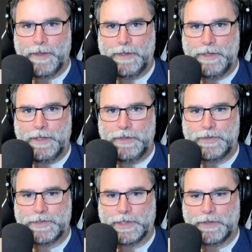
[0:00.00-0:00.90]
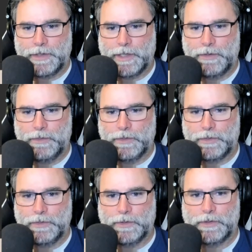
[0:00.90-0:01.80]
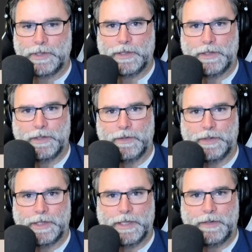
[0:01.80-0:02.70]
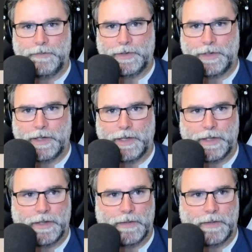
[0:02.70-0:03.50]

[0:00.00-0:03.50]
Interesting. Okay, cool. I gotta figure out how to